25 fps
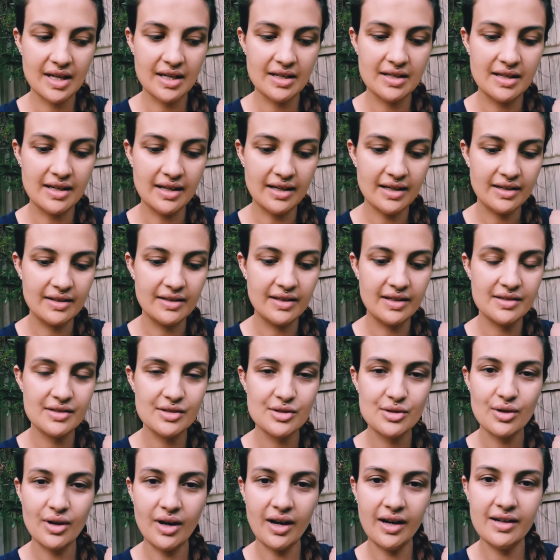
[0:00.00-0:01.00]
yeah, let's
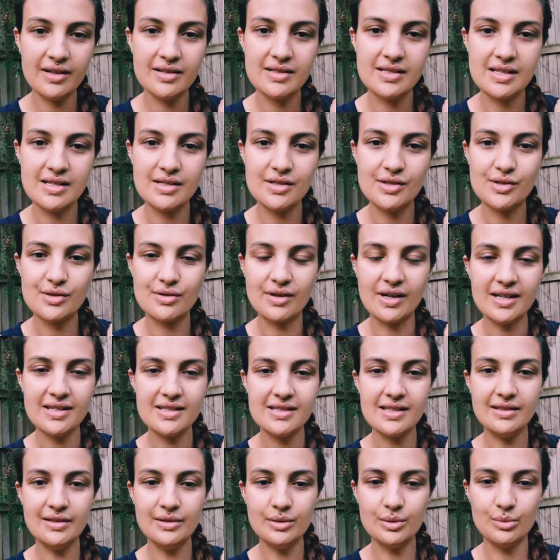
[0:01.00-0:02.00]
try to de-stress
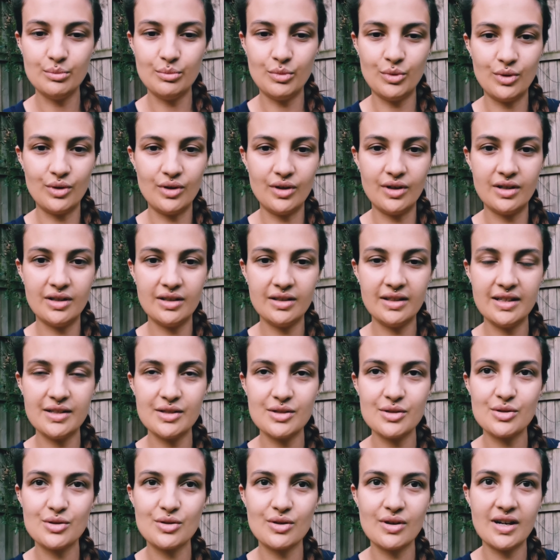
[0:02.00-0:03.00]
a little more.
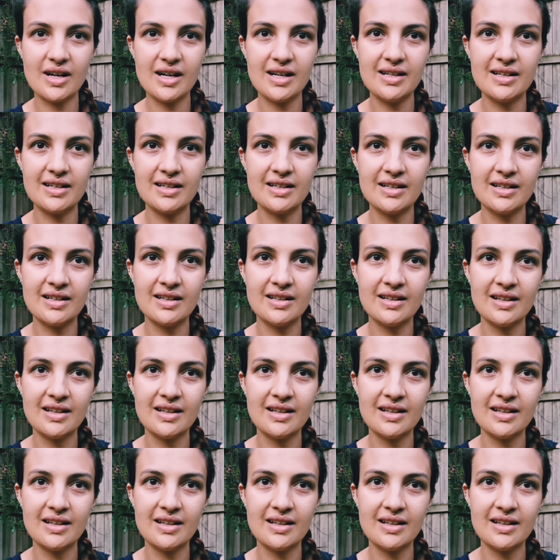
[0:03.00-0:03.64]
Let's try to